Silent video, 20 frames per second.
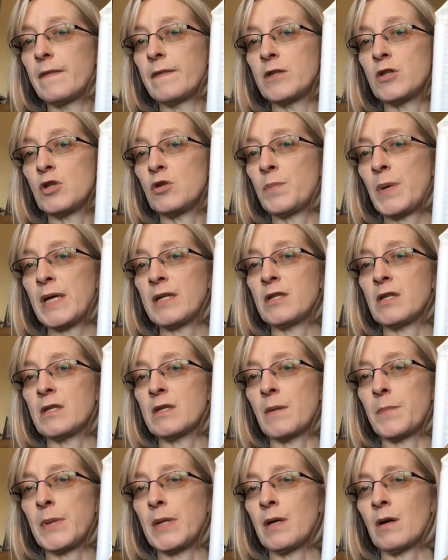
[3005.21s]
The two
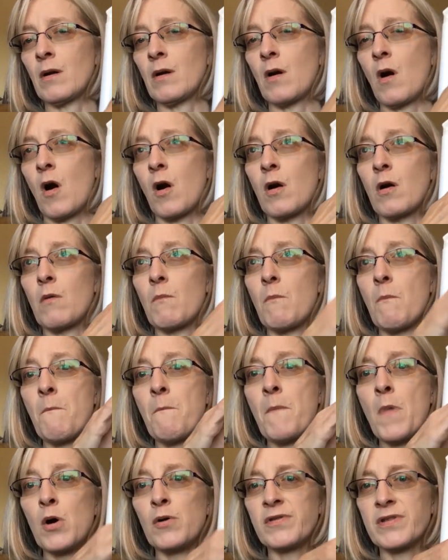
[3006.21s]
pages up here are
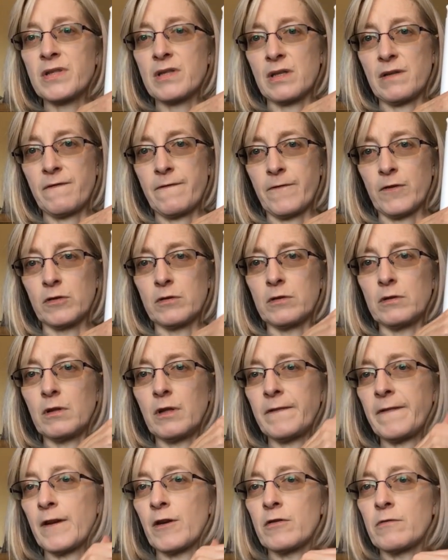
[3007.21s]
mostly
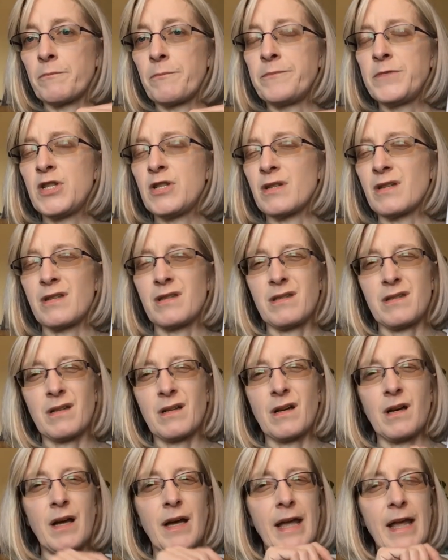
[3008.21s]
full. They're just
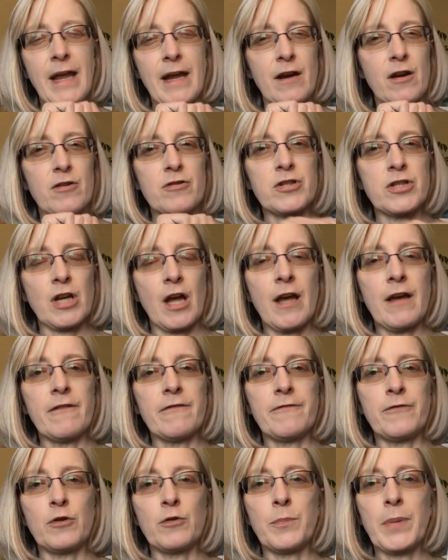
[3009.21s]
a hair shy
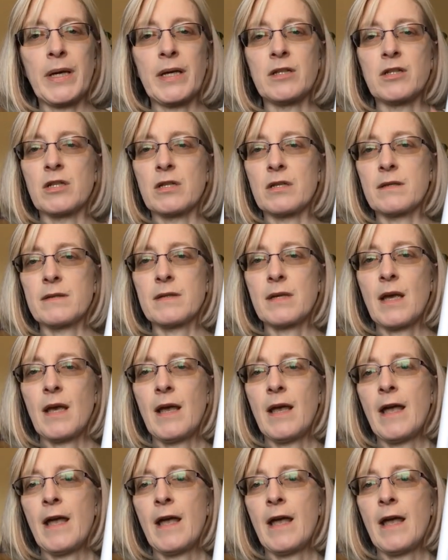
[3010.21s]
of full pages.